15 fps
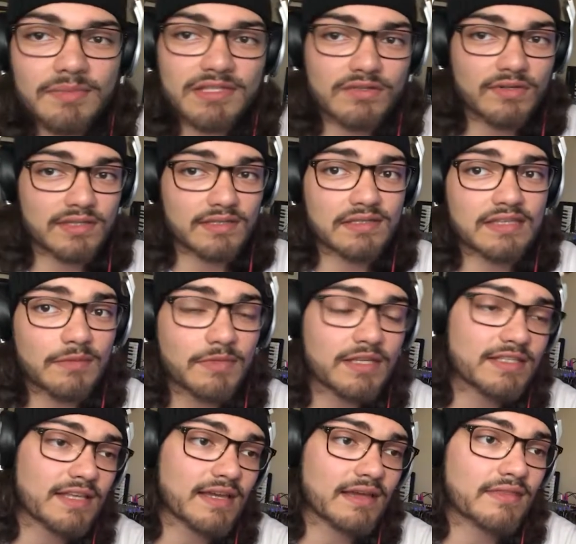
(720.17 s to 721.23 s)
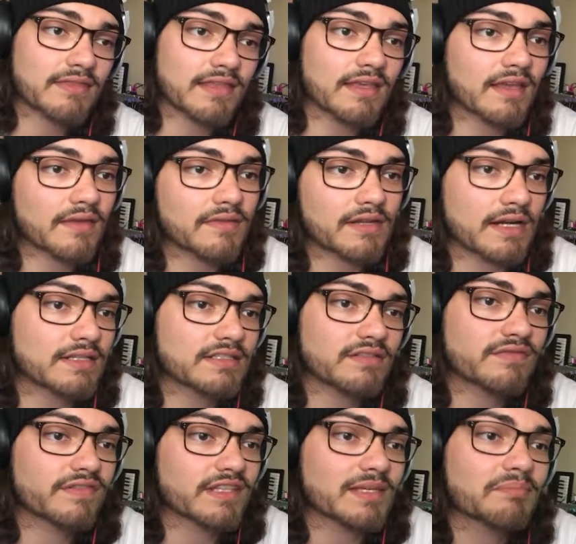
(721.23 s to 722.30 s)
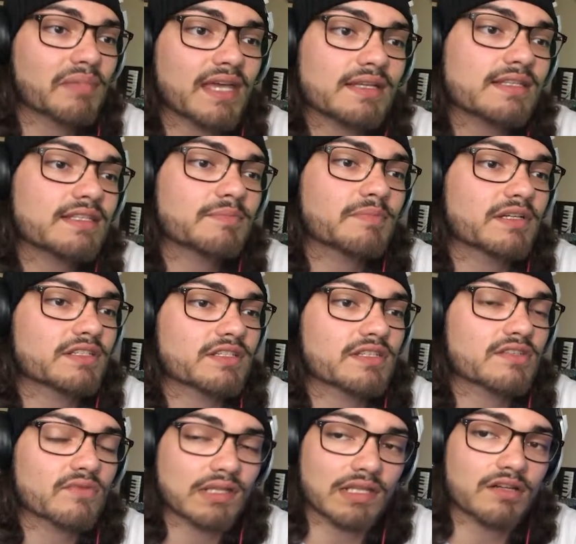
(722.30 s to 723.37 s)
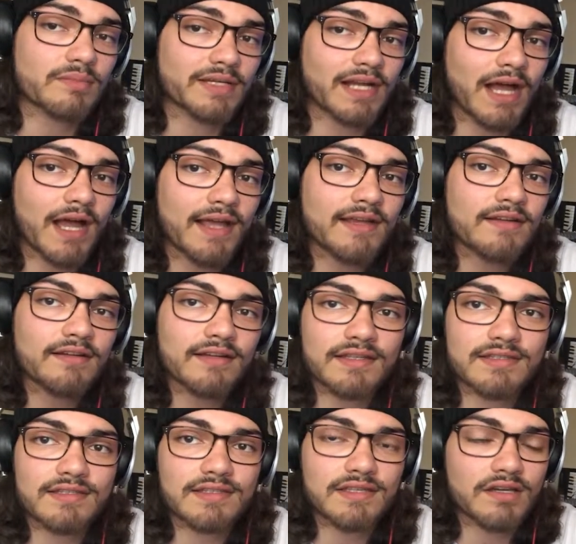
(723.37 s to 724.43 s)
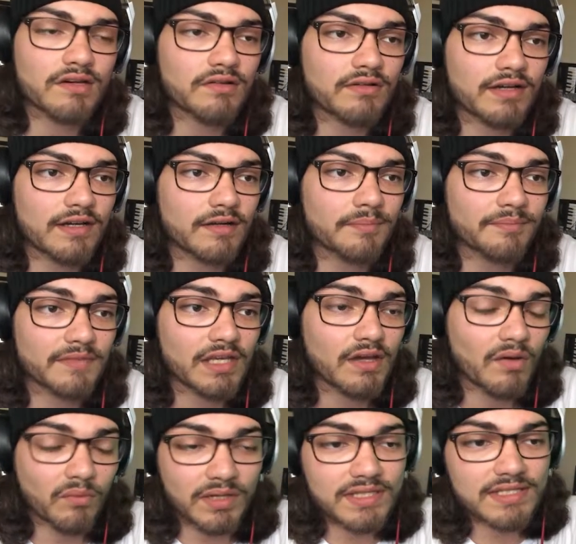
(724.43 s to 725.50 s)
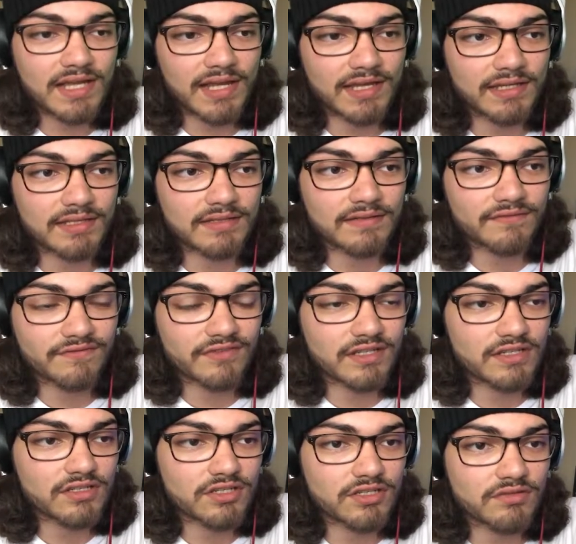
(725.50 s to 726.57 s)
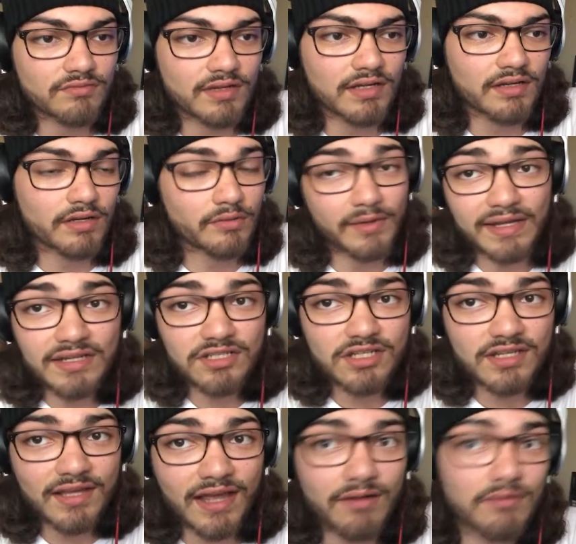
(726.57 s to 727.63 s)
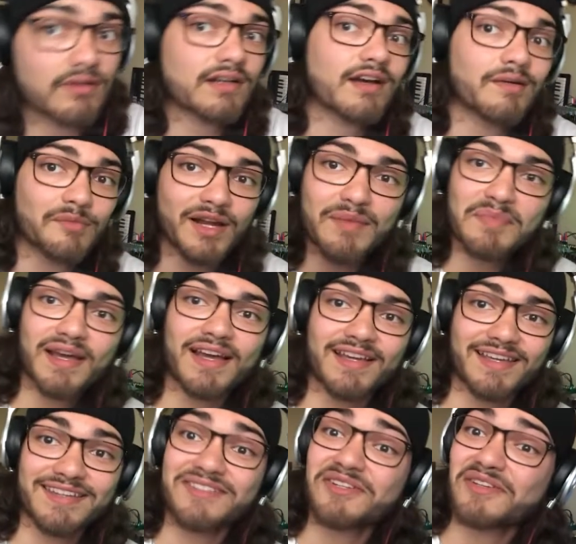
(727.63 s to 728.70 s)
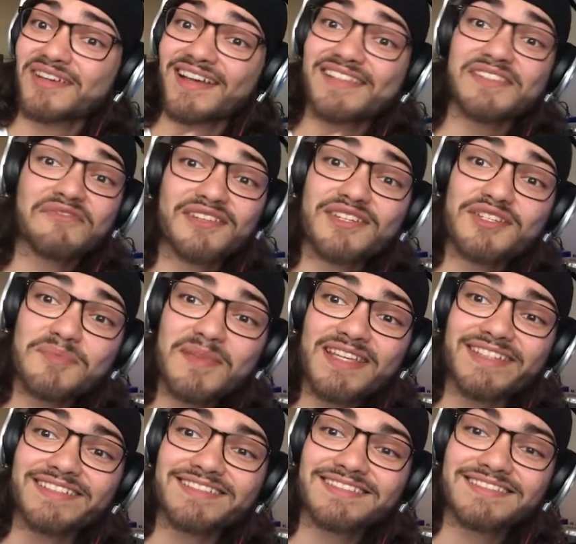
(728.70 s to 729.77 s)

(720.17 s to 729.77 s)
be doing the same exact thing that I did for the bass, but just do a little bit higher. And so once I finish arranging, I will come right back and show you guys the finished beat.